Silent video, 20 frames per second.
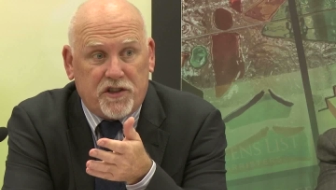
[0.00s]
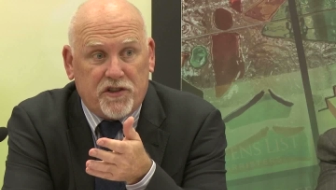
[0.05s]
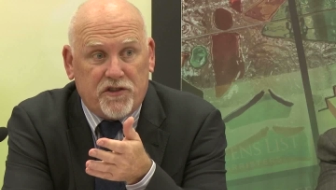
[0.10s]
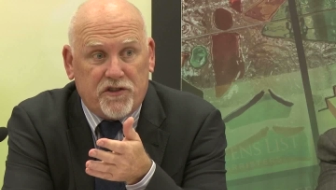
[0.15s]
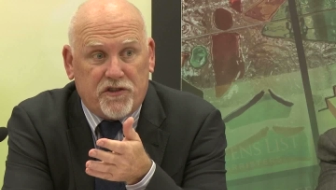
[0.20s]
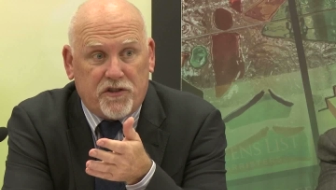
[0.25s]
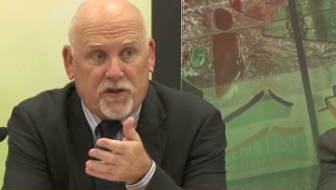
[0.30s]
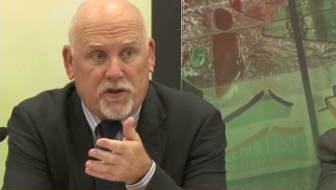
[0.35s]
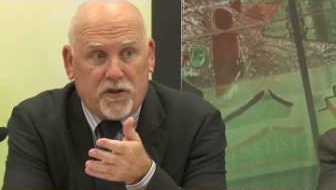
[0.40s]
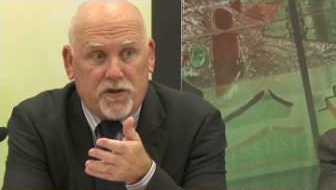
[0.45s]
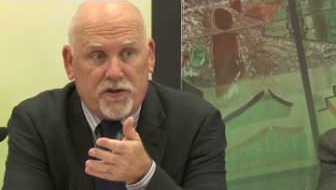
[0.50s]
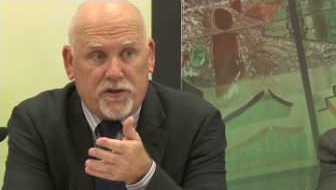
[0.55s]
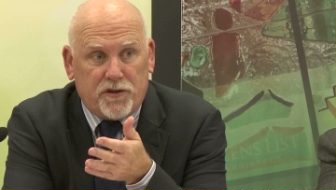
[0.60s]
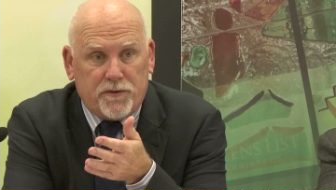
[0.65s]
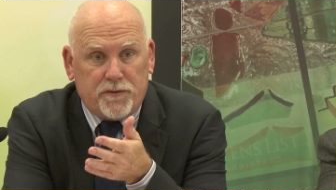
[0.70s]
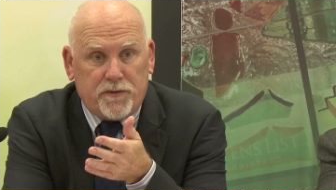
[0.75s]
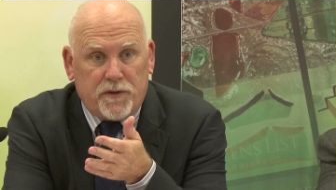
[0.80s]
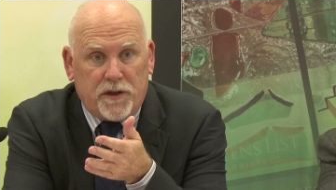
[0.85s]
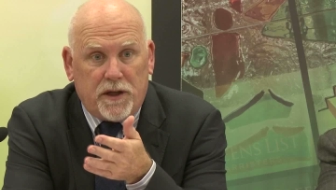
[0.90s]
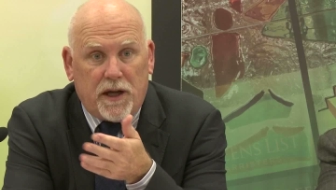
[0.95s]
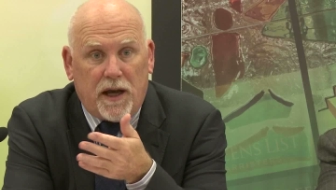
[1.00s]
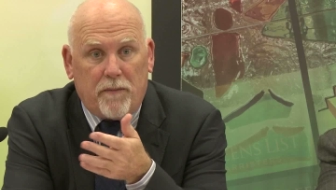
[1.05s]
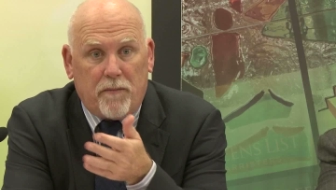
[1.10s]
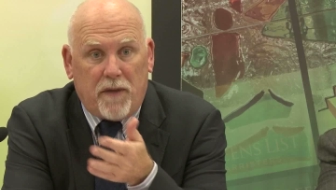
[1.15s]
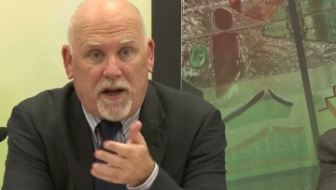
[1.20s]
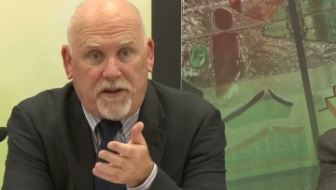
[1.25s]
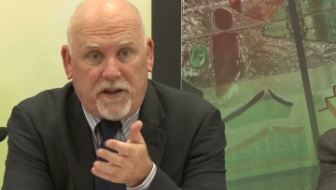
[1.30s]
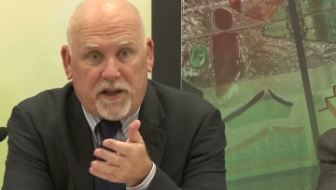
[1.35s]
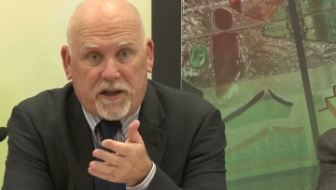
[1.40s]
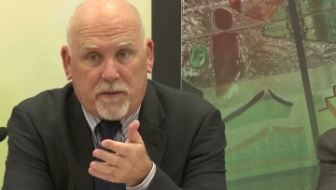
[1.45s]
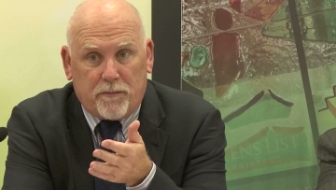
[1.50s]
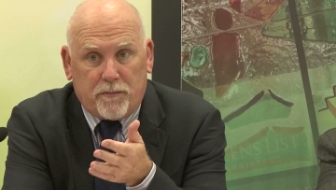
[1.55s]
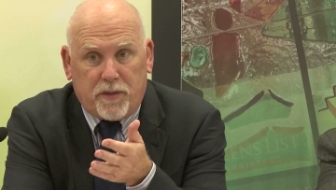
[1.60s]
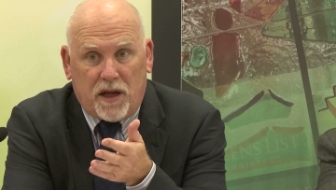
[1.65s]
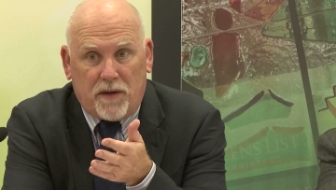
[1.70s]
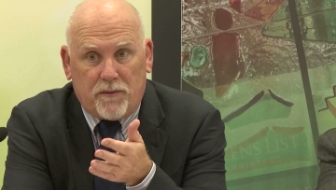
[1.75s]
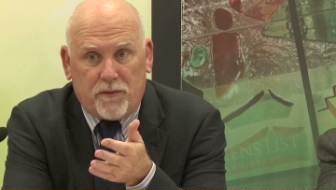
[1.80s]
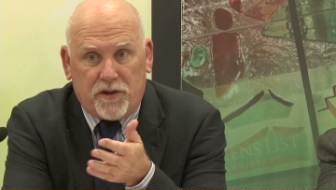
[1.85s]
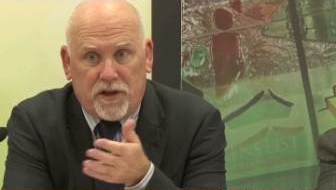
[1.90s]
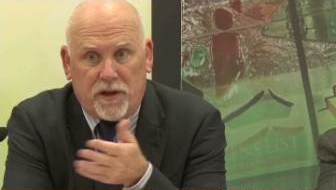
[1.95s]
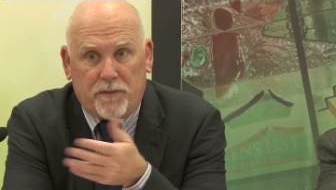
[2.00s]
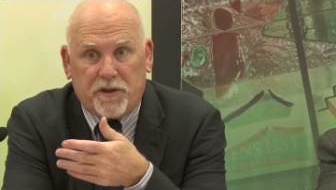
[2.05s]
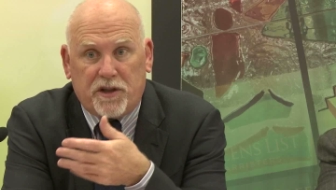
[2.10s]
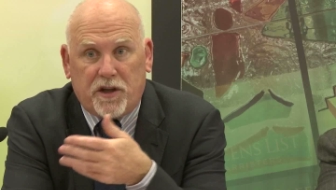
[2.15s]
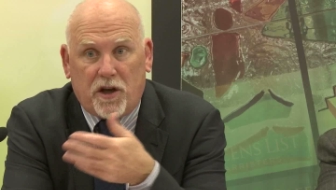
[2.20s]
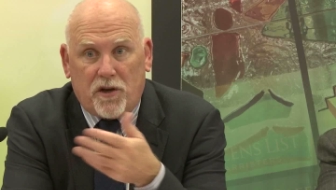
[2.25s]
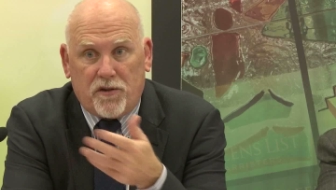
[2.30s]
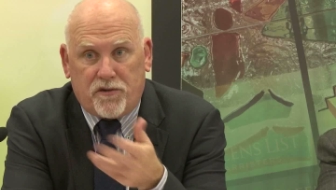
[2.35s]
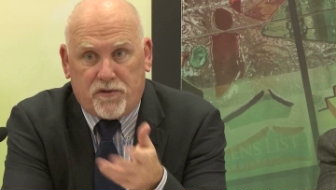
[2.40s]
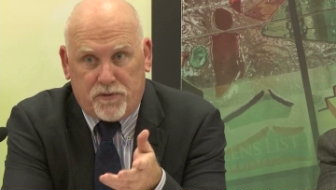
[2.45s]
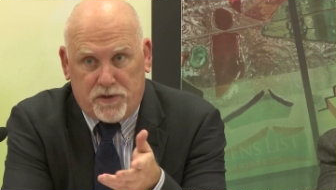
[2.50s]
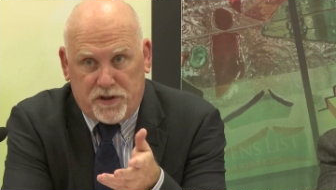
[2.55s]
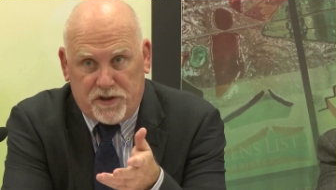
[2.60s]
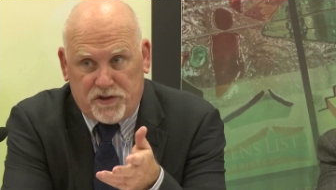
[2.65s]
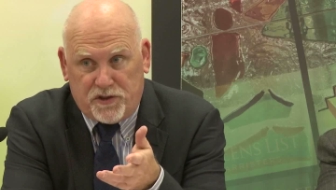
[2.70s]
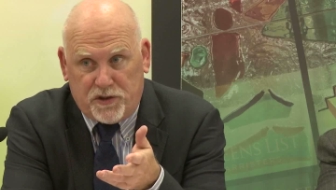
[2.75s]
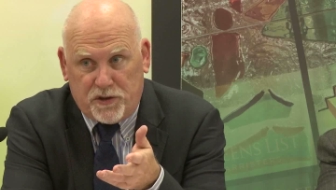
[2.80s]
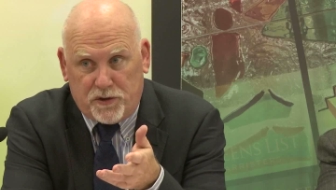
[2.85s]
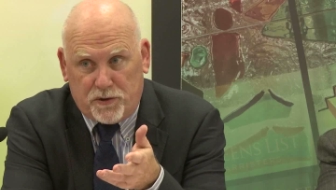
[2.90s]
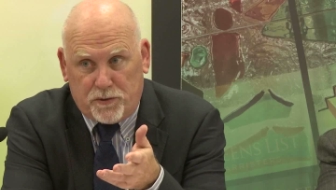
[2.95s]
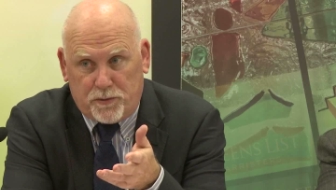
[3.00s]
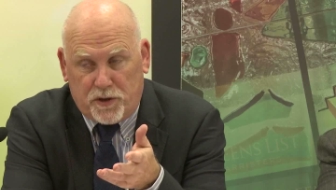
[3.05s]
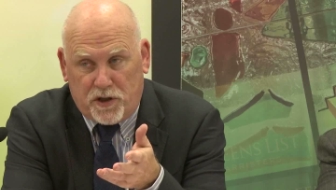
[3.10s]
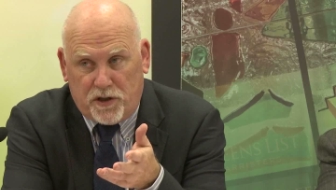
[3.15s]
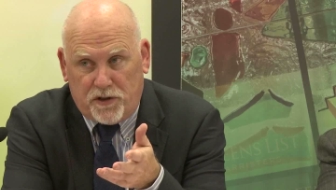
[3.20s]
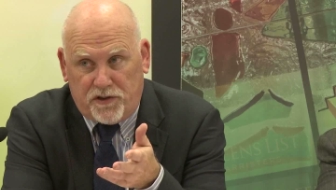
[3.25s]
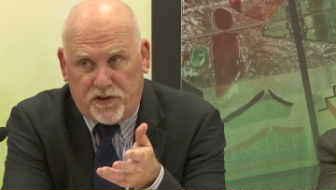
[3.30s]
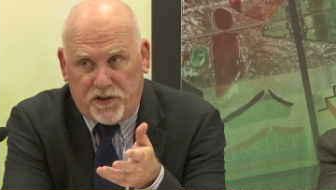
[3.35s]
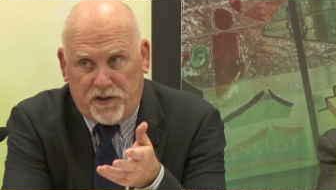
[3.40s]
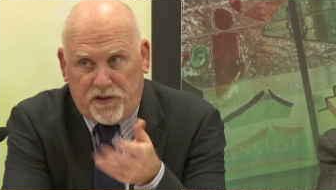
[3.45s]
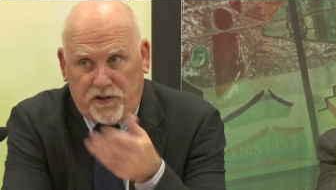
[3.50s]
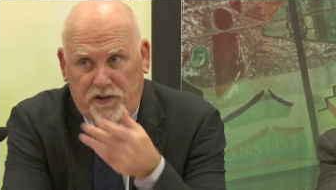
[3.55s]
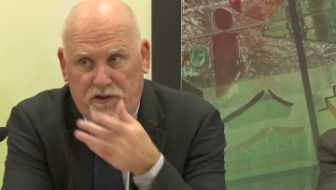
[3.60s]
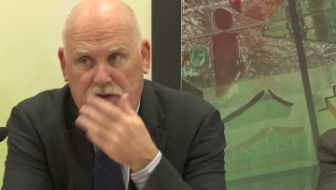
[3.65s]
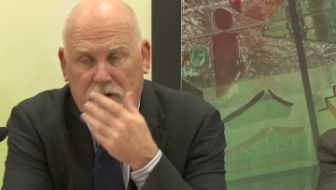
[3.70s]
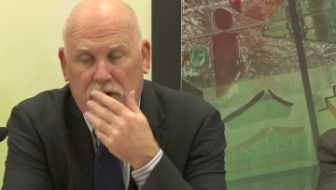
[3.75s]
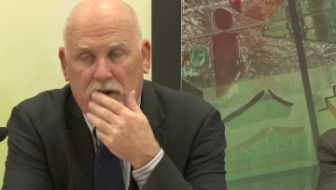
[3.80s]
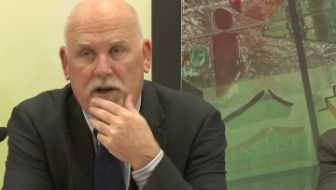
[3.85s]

concerned and make the complaint with them and go through an internal process.